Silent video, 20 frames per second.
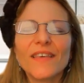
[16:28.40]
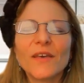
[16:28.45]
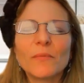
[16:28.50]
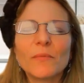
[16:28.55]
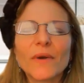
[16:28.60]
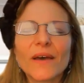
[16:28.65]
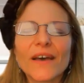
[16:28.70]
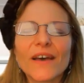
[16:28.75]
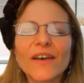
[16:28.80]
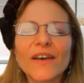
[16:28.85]

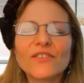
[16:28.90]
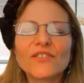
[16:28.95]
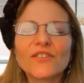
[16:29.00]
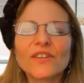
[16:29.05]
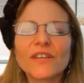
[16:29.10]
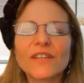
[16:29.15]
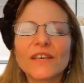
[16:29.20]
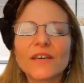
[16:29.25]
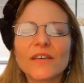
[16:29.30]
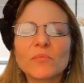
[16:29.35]

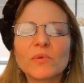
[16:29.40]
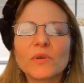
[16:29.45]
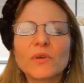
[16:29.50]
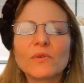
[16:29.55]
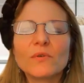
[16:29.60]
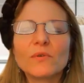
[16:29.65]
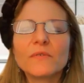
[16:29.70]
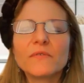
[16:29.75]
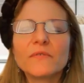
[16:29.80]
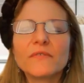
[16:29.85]
Imagining that
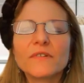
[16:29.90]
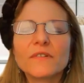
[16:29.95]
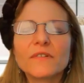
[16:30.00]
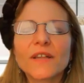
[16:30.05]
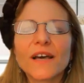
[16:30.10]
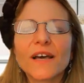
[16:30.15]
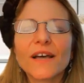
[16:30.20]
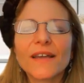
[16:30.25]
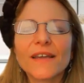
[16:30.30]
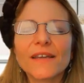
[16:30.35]
beautiful
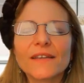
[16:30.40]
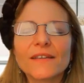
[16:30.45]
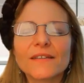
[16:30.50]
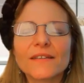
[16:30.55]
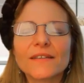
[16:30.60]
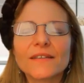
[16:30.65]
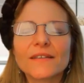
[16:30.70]
light.